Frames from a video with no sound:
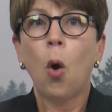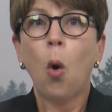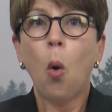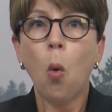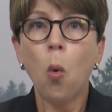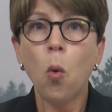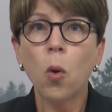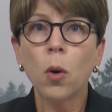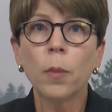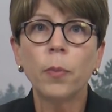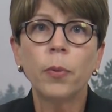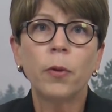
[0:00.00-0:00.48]

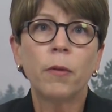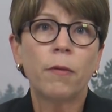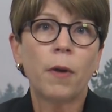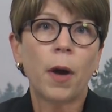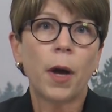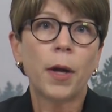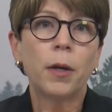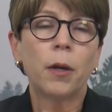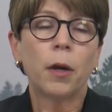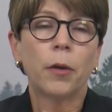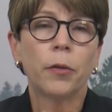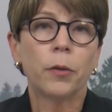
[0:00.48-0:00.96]
or
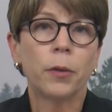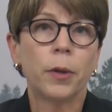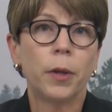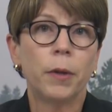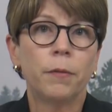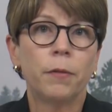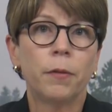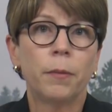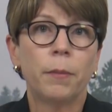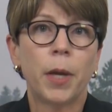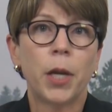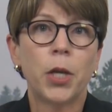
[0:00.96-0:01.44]
provide other
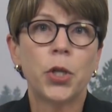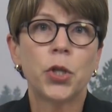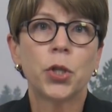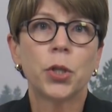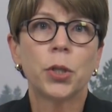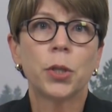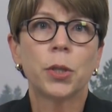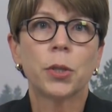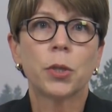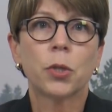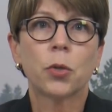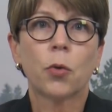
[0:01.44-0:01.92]

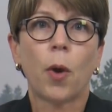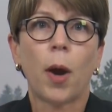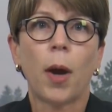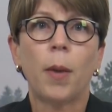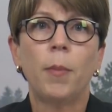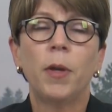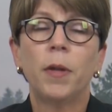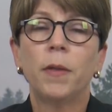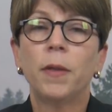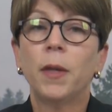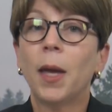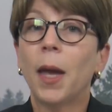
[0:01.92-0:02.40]
information
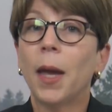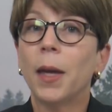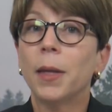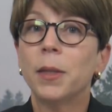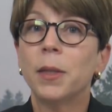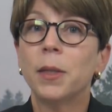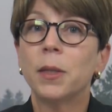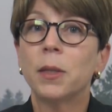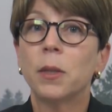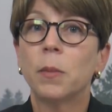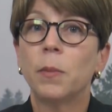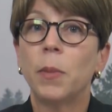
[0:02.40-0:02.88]
describing the
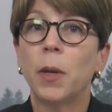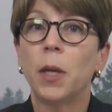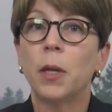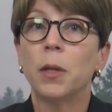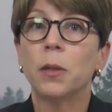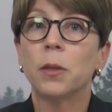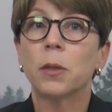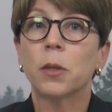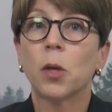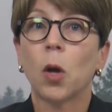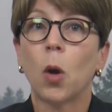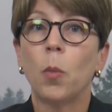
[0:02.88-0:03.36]

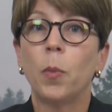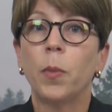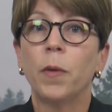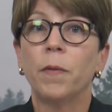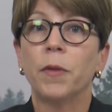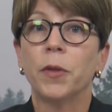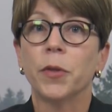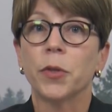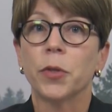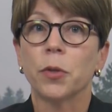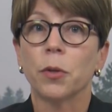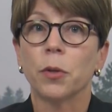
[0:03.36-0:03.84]
anticipated scope
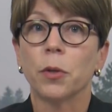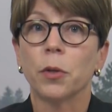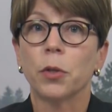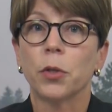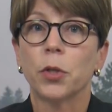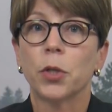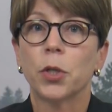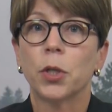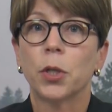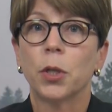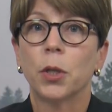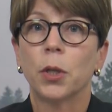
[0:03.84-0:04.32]
of the
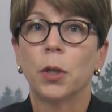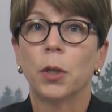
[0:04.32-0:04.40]
search.